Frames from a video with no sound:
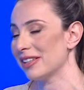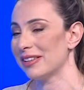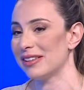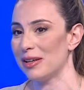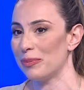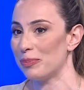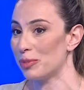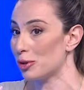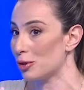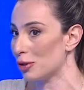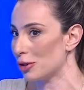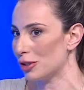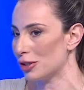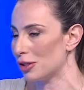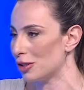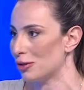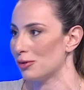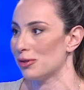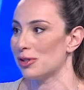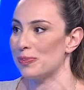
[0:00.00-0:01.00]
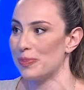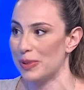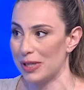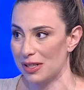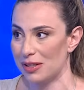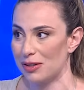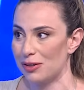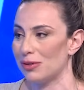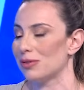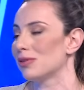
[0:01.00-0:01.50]
The opportunity to
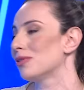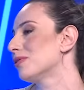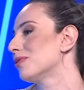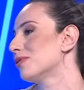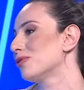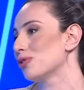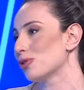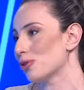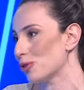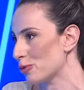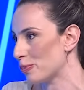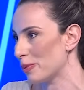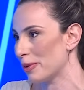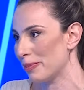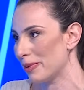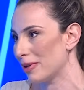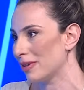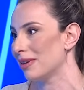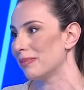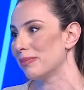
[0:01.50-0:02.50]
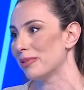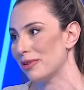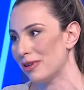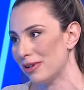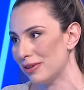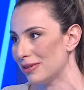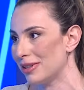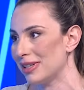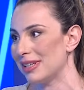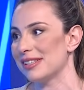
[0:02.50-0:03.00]
speak to Jewish people
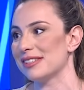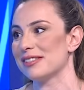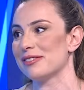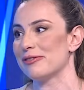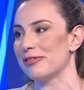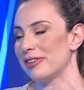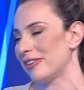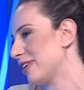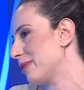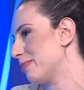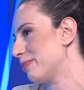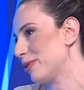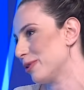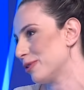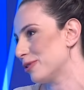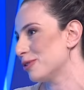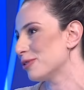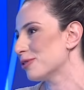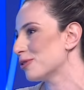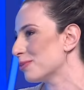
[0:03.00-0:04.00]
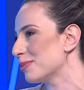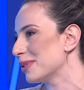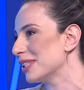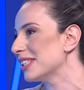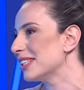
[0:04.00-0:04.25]
abroad is very important to me.